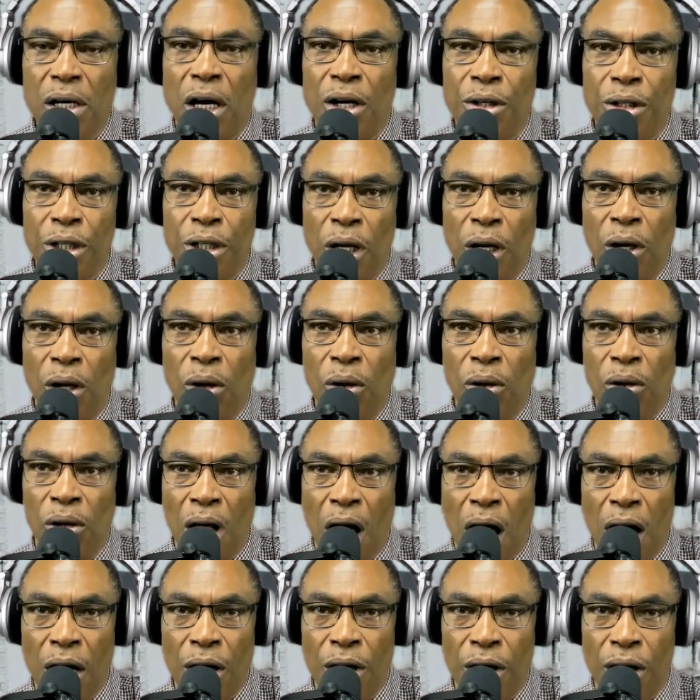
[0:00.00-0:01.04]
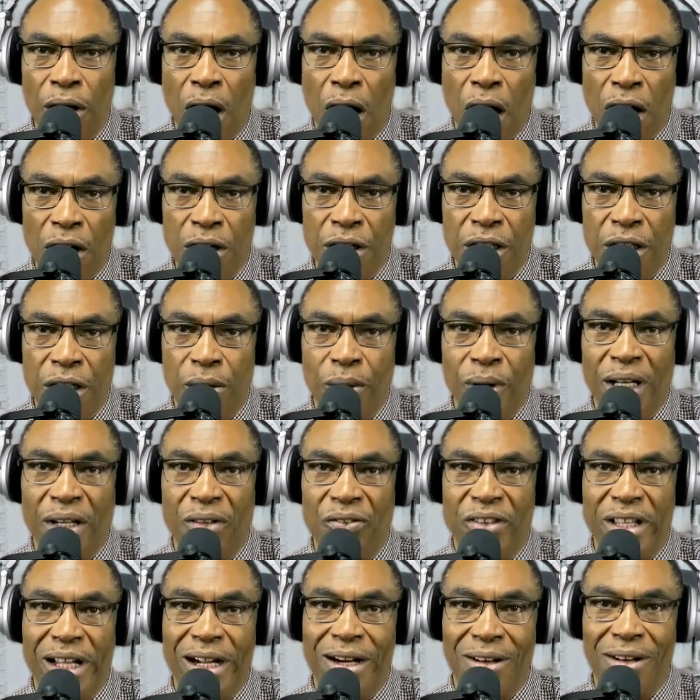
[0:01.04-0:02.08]
are no longer
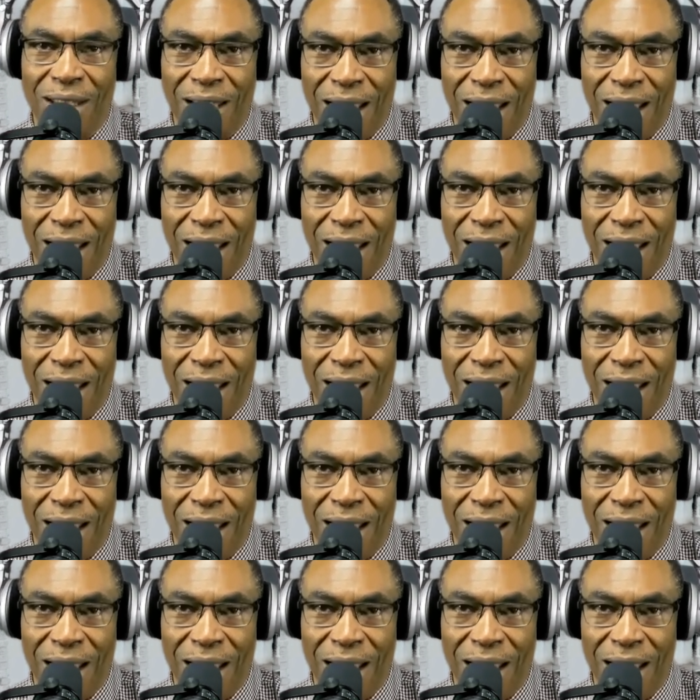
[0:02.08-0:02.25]
arguing their